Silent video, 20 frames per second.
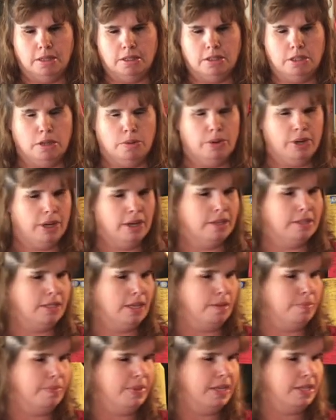So we're gonna
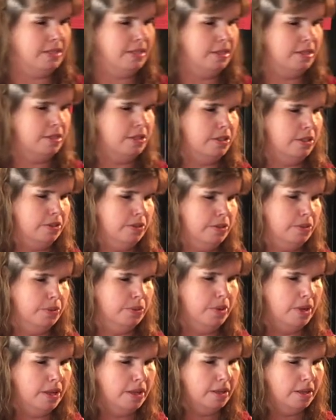dump this
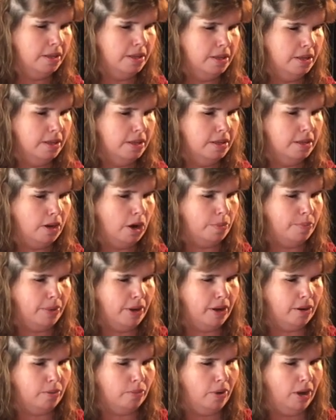into our
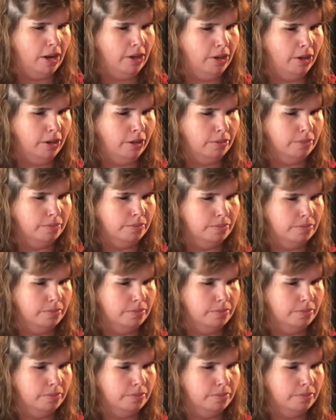pot of water.